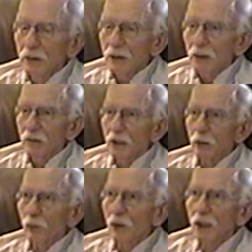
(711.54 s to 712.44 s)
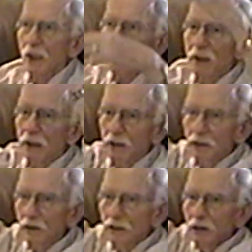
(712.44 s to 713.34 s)
and they were hanging
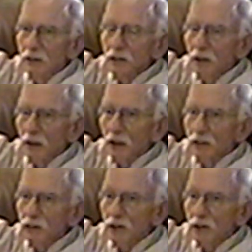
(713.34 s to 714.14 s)
a